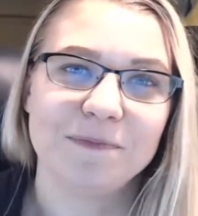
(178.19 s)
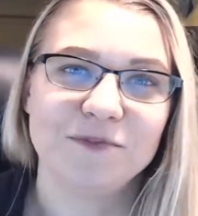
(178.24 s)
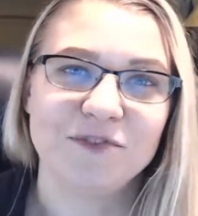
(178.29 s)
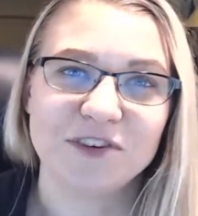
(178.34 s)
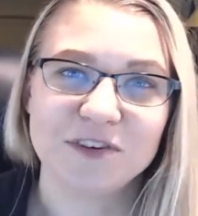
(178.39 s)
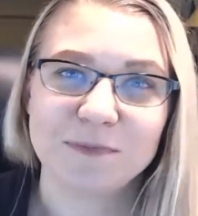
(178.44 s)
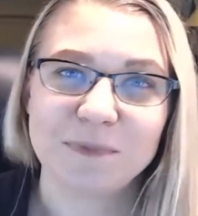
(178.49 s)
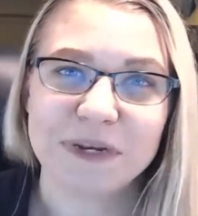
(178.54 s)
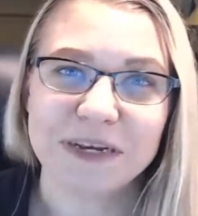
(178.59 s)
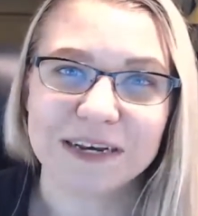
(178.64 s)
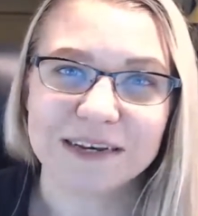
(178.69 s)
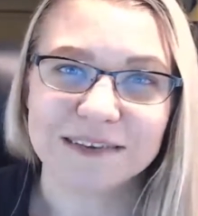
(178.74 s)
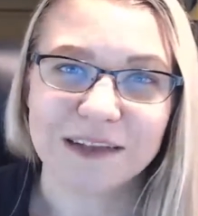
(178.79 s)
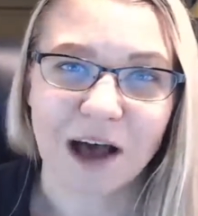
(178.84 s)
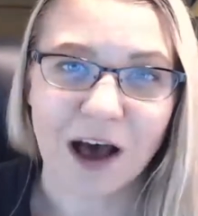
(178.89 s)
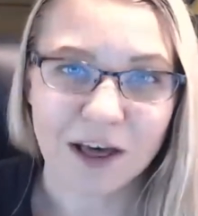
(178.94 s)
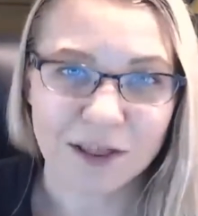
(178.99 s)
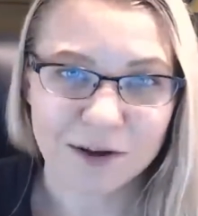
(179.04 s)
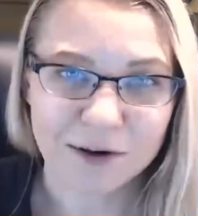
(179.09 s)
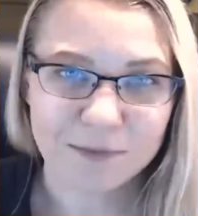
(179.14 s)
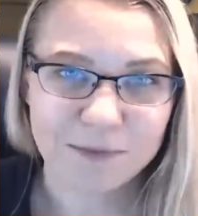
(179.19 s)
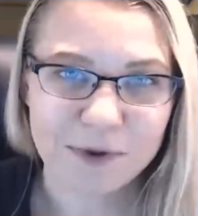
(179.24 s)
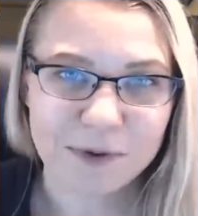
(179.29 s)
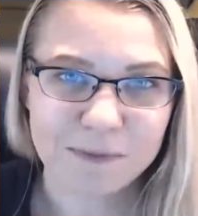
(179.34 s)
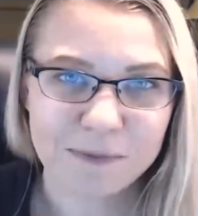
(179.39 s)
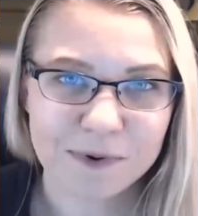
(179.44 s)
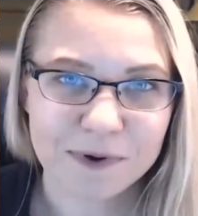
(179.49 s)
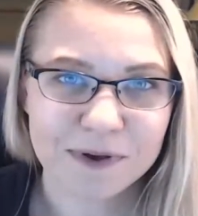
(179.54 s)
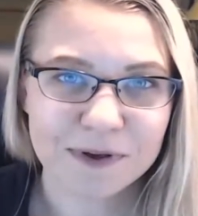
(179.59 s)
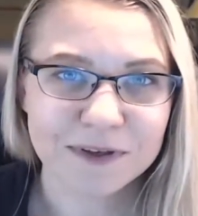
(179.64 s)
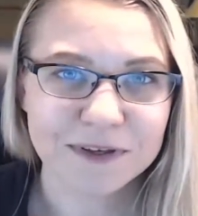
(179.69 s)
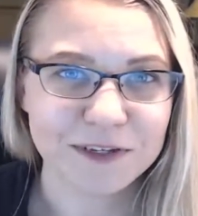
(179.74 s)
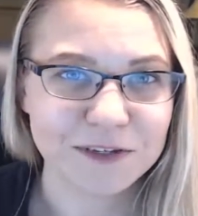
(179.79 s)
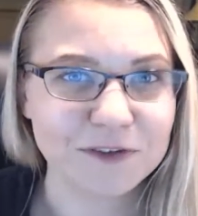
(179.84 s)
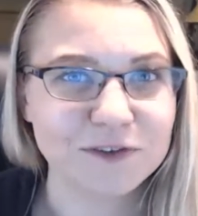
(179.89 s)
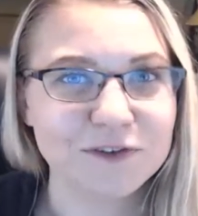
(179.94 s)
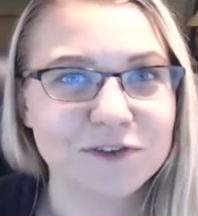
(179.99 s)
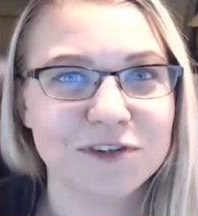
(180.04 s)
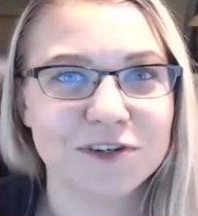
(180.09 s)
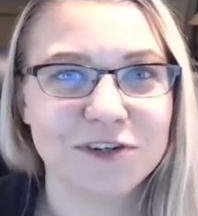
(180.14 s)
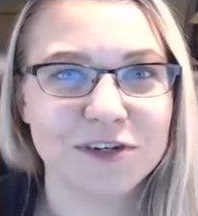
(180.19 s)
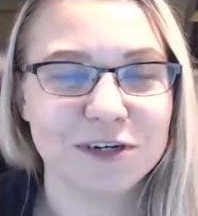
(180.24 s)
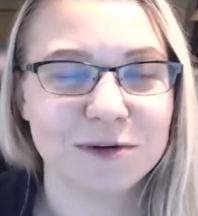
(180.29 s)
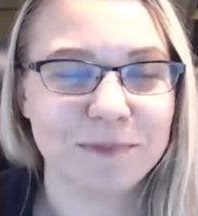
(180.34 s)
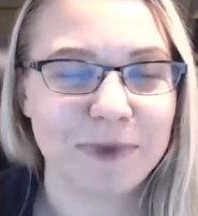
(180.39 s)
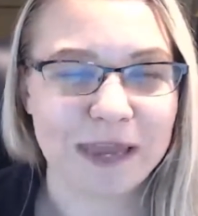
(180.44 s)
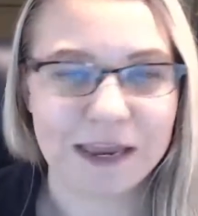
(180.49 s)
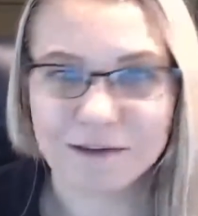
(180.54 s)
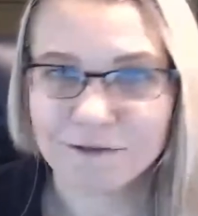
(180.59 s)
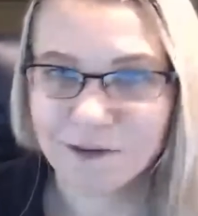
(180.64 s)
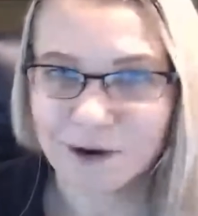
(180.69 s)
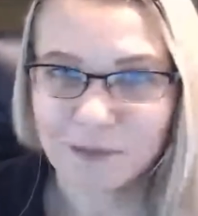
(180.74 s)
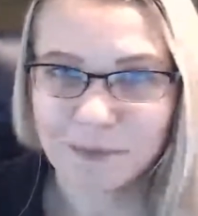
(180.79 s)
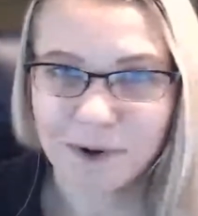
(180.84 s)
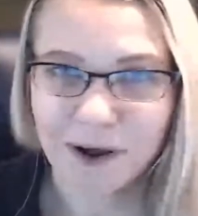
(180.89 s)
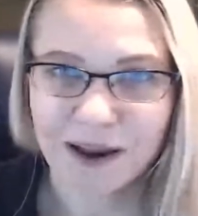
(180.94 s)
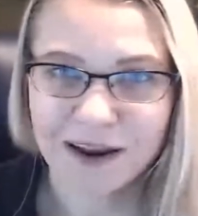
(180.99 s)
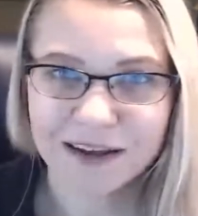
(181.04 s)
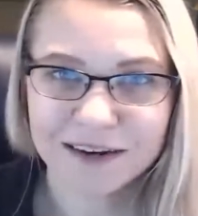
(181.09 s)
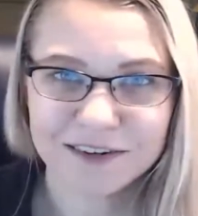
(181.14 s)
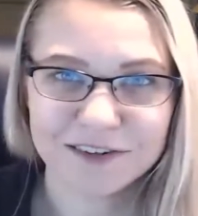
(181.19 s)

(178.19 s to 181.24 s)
Just because other people use the term info product